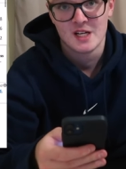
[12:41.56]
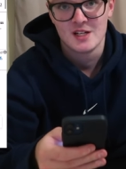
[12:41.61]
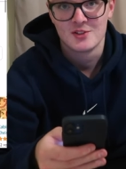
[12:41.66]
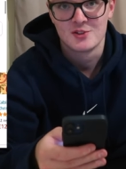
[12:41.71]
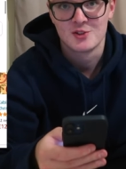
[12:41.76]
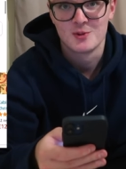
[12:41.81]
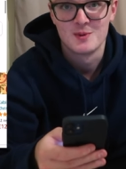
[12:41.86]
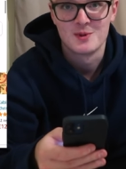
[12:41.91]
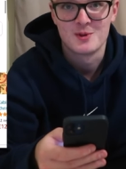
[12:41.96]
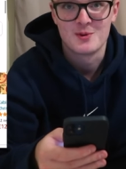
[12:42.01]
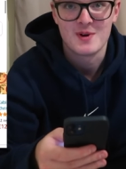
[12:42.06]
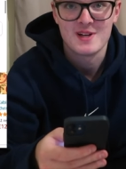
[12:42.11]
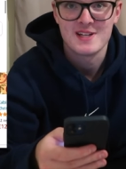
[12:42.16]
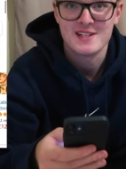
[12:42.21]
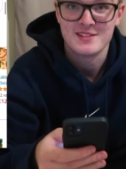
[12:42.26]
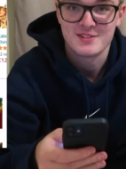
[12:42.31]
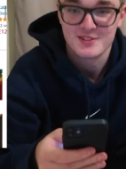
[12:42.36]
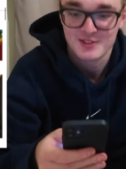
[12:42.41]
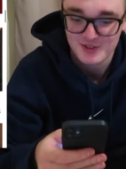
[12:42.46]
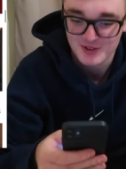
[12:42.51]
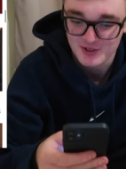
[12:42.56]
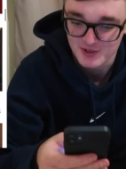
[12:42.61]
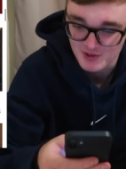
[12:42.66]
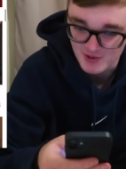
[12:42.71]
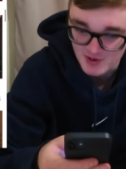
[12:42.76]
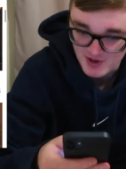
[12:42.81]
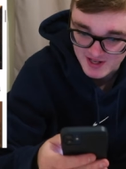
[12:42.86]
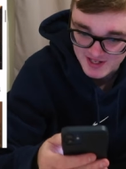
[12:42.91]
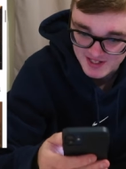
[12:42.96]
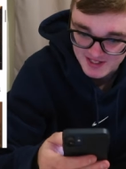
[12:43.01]
Some of the ratings are not
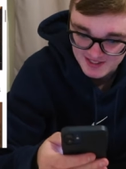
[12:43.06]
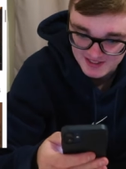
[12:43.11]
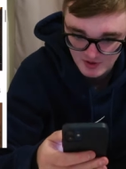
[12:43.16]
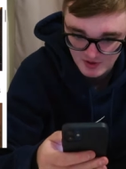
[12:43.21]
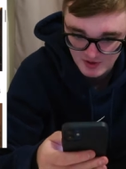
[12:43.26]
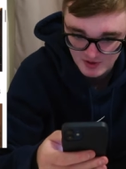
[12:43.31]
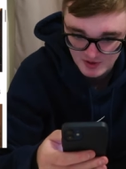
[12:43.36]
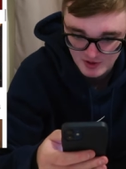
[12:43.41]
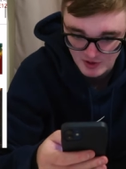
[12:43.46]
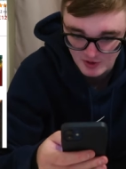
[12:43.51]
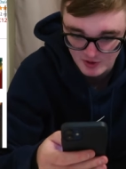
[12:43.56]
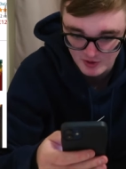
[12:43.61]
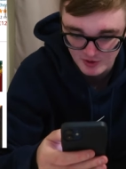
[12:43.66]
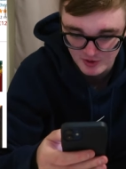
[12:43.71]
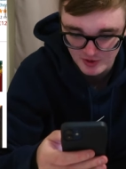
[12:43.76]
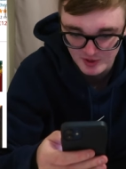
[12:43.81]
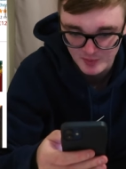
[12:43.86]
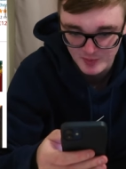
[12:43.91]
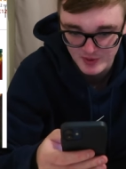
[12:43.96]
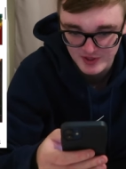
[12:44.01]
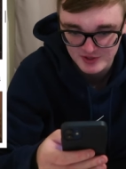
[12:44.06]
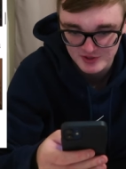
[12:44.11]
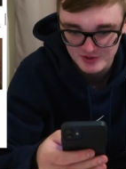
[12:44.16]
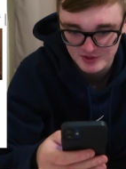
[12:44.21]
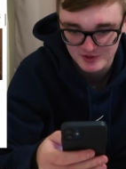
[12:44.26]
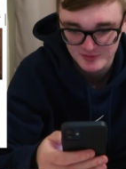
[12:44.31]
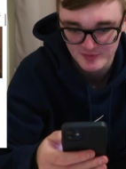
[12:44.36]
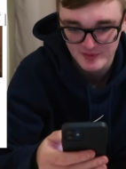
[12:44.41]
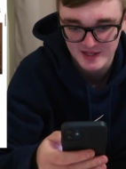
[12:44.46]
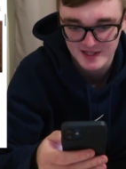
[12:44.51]
great. I can't lie, the
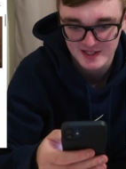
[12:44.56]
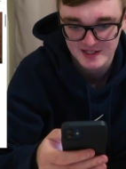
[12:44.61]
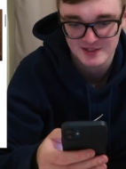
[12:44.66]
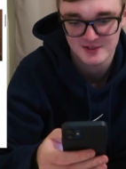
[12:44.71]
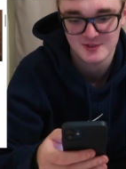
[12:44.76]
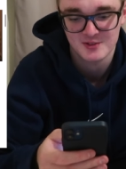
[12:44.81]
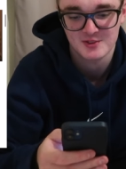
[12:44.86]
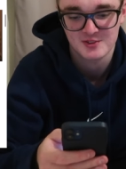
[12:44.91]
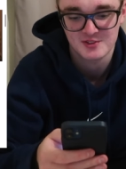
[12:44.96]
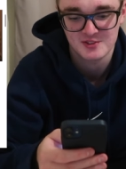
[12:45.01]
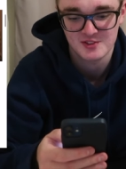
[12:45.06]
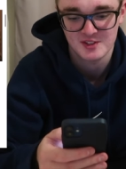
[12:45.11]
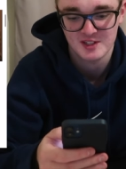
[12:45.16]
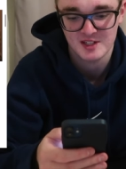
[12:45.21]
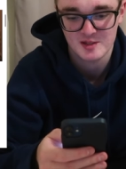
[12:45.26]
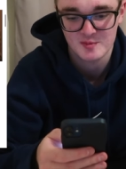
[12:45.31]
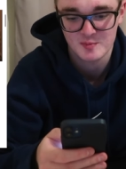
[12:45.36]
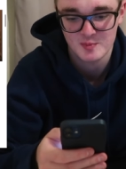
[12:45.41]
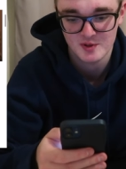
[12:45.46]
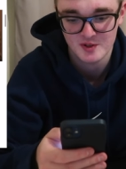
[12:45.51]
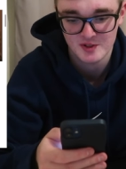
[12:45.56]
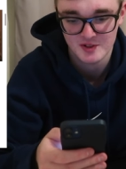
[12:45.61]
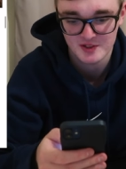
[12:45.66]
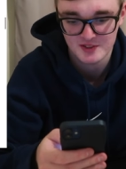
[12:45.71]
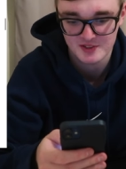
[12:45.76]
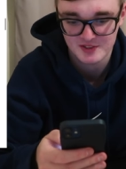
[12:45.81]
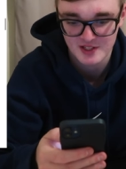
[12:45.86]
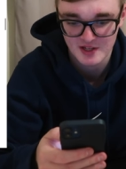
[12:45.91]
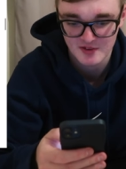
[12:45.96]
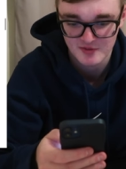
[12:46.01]
pictures are making it look sick, but
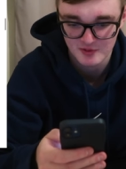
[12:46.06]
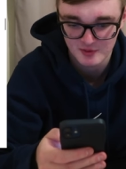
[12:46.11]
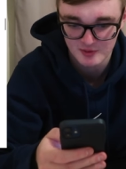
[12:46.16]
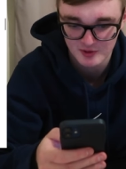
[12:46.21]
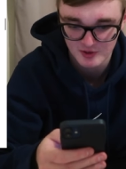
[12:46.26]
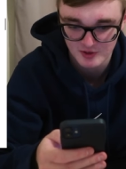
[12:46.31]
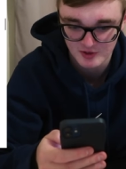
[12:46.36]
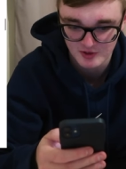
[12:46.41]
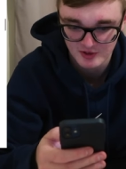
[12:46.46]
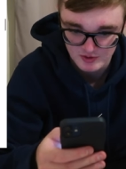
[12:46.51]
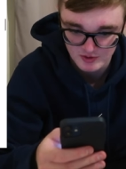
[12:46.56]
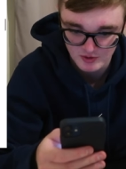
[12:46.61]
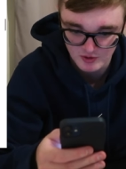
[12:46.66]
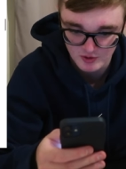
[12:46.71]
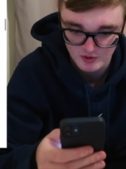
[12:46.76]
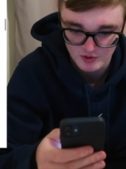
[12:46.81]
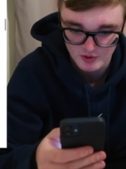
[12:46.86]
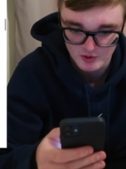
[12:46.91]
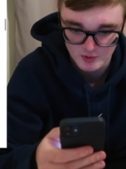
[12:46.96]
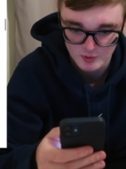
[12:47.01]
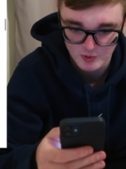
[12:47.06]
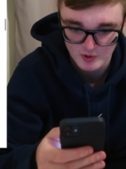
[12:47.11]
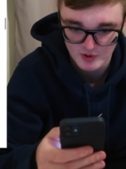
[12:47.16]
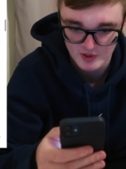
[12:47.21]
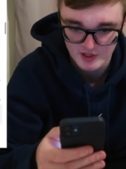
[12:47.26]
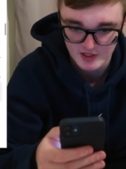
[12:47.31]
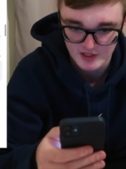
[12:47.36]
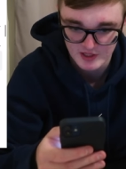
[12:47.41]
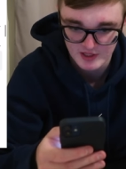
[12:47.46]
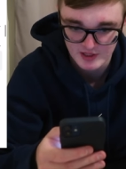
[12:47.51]
it's definitely not. Not good
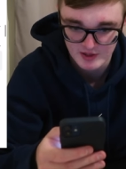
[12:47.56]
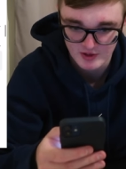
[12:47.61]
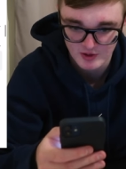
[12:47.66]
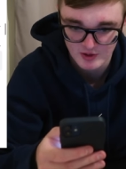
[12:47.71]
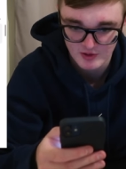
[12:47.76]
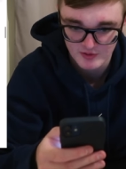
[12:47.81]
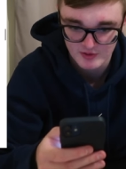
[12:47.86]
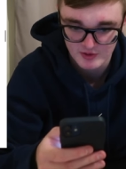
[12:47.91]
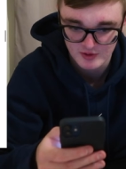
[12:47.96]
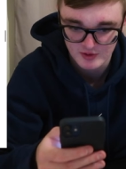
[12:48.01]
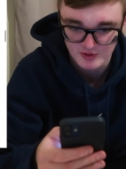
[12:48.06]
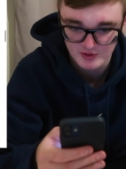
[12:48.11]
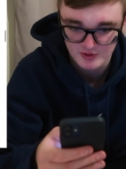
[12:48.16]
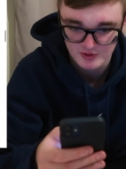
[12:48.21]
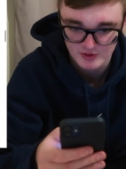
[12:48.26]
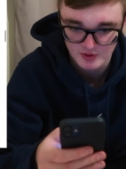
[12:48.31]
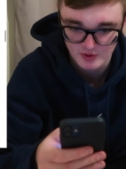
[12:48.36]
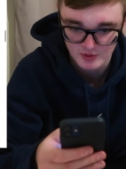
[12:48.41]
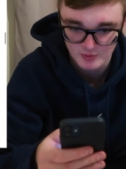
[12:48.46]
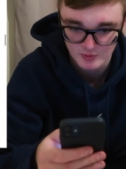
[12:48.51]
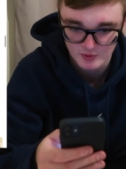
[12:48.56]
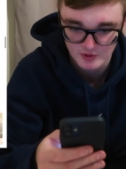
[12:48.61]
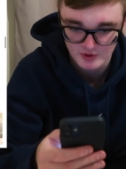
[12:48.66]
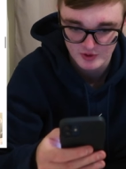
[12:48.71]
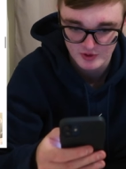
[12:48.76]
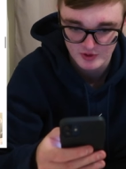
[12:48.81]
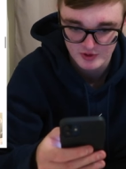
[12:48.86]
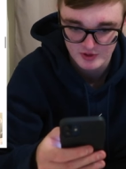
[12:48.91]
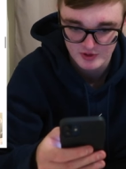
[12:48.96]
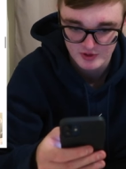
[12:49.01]
quality, half the lights don't
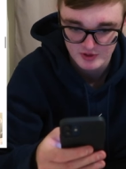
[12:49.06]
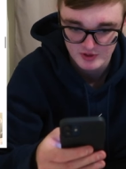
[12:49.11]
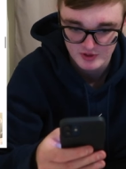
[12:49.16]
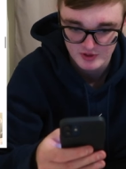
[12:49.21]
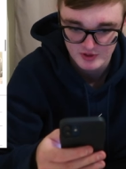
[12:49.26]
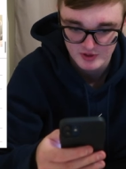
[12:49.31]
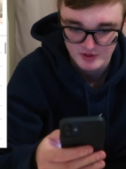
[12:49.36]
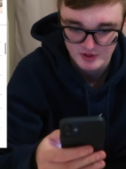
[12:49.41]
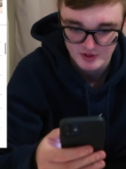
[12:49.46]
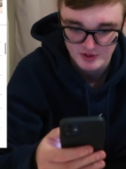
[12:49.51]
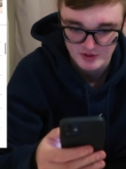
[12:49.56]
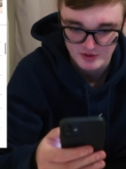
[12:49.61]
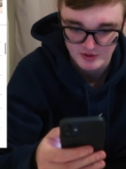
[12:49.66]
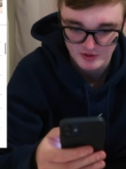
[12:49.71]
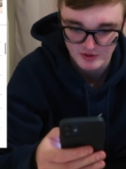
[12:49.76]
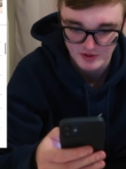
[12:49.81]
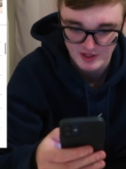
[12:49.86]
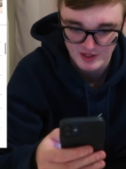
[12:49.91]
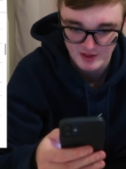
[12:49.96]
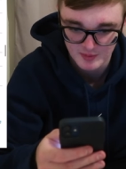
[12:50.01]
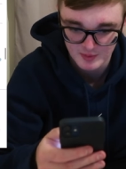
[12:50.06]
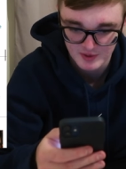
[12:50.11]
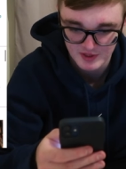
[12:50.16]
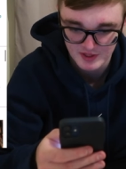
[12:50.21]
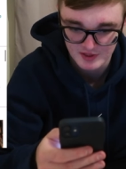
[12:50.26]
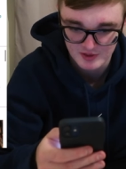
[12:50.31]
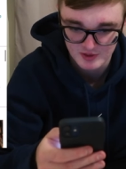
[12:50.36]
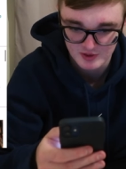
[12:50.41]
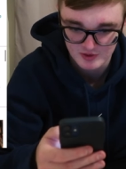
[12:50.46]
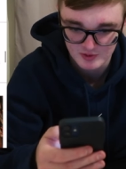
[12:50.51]
work. Not
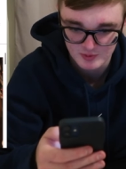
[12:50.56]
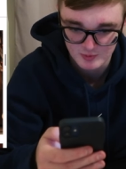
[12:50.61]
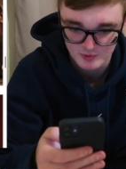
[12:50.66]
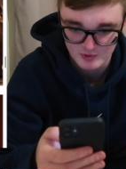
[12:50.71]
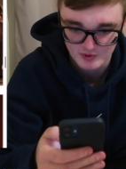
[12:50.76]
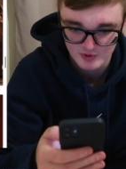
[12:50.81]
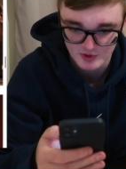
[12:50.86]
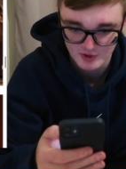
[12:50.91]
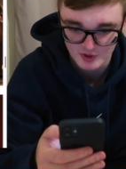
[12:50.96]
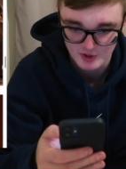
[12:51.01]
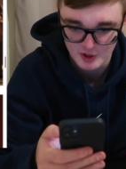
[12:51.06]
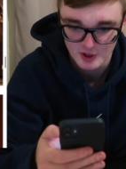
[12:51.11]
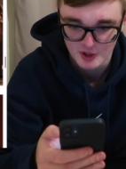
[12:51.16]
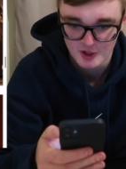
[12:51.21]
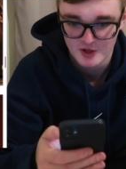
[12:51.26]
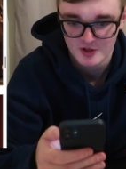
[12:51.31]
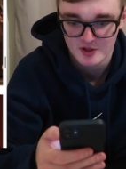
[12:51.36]
happy, doesn't work.